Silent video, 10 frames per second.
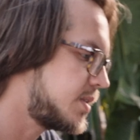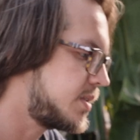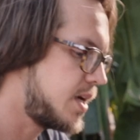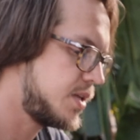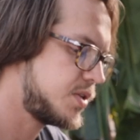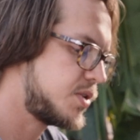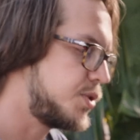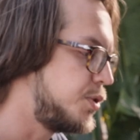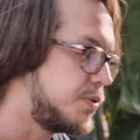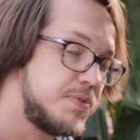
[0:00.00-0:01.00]
says
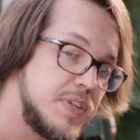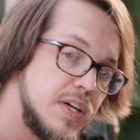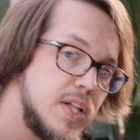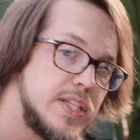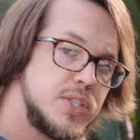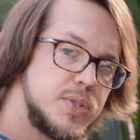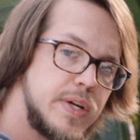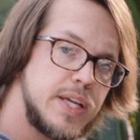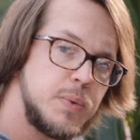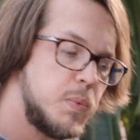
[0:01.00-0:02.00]
to fill and
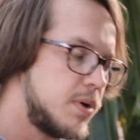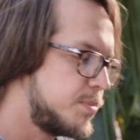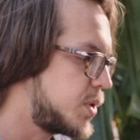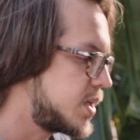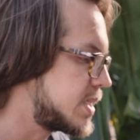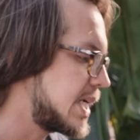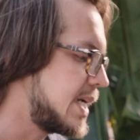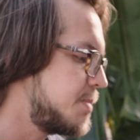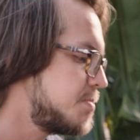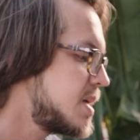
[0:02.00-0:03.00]
drain one more
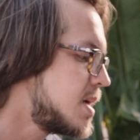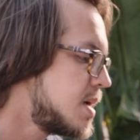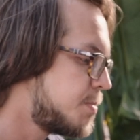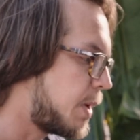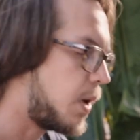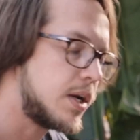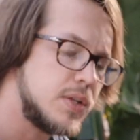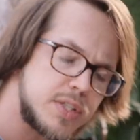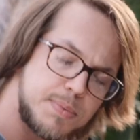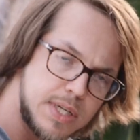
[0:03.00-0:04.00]
time. My water
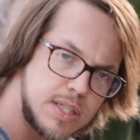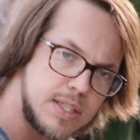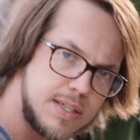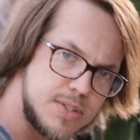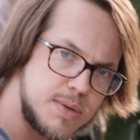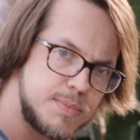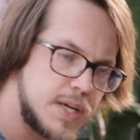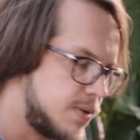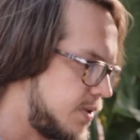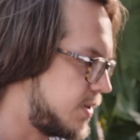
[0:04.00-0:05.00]
looked pretty clean, so I'm
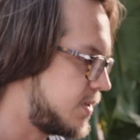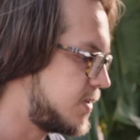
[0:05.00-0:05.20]
not going to